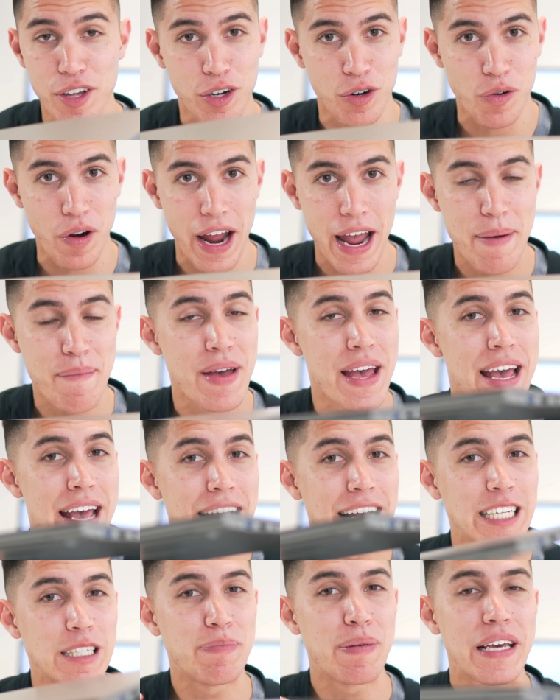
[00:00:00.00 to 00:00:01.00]
the Gram,
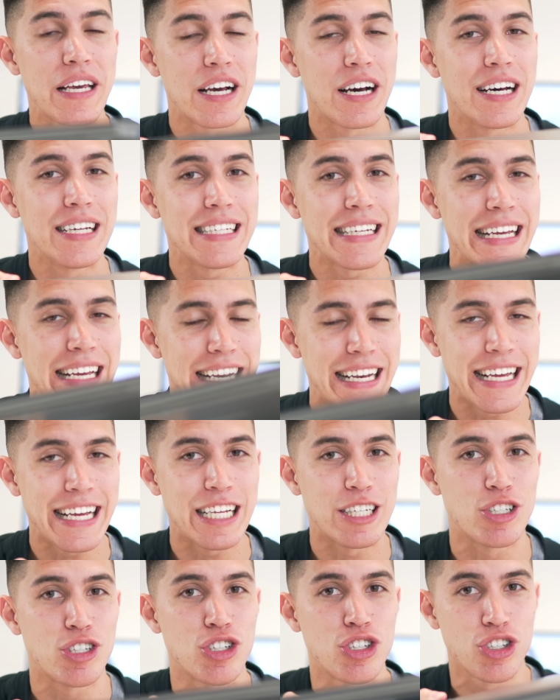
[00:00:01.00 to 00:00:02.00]
is because it
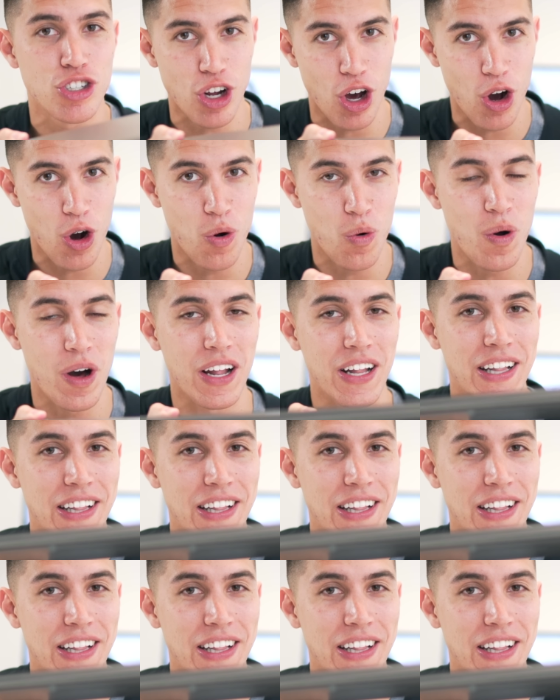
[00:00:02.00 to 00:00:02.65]
is so